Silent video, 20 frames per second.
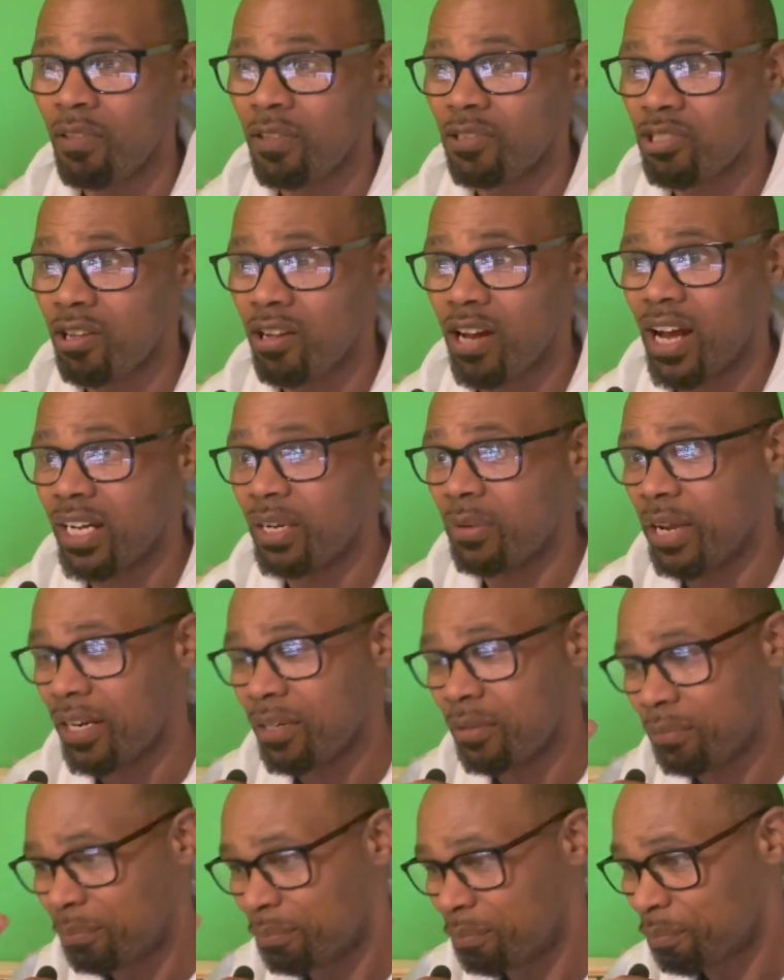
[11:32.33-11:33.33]
So anyway,
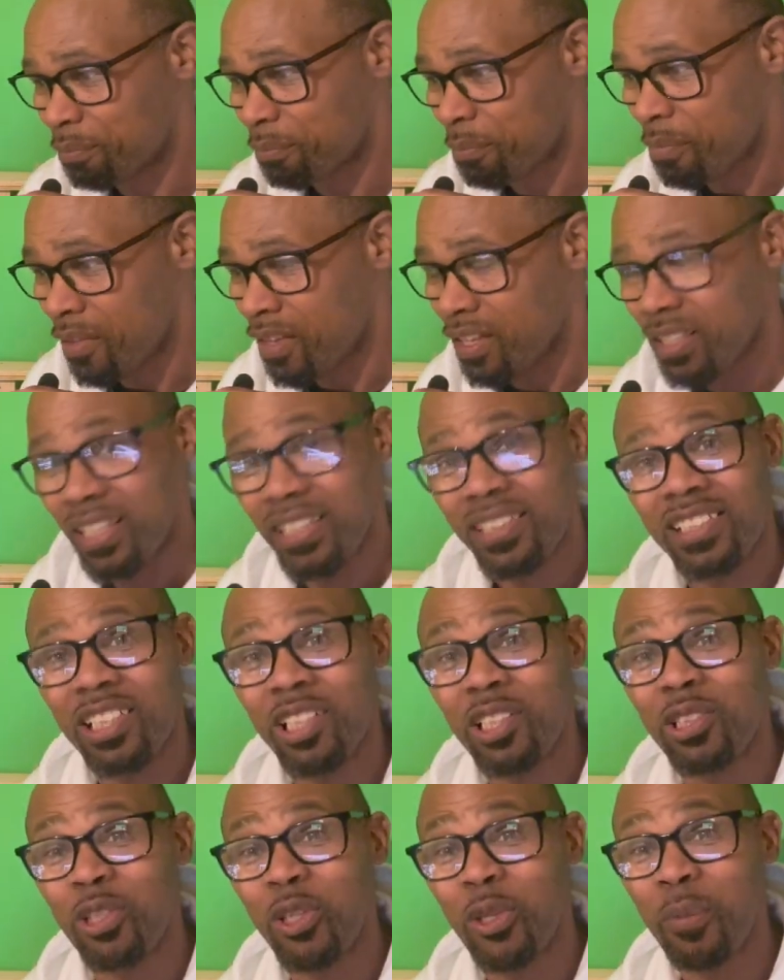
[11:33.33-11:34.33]

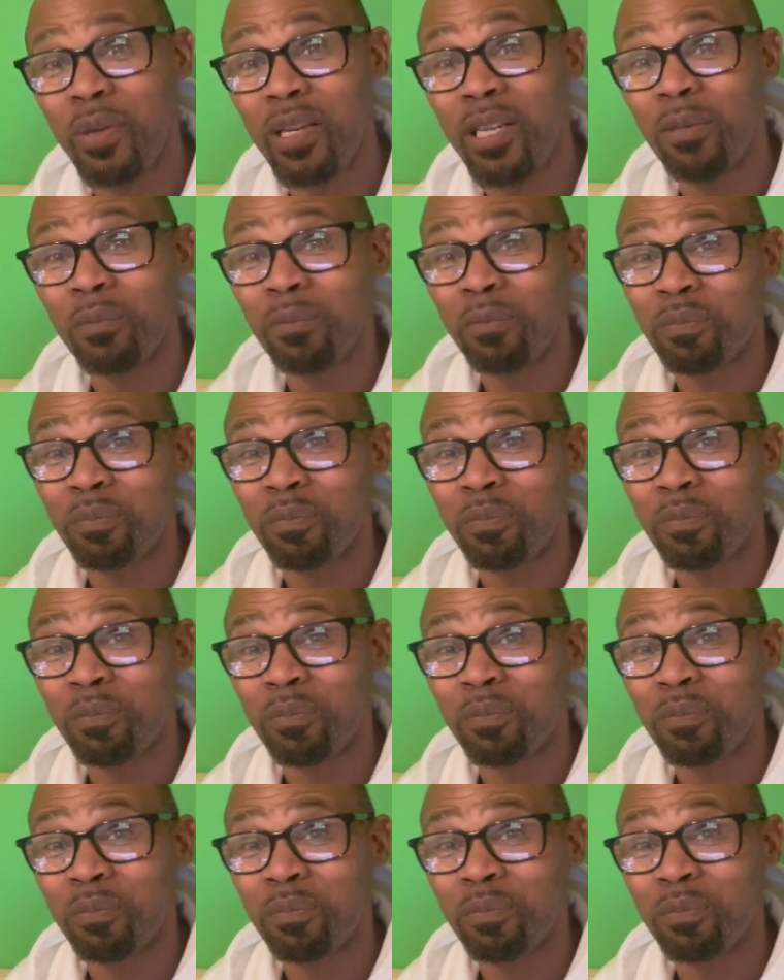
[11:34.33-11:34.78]
Zina Sluby,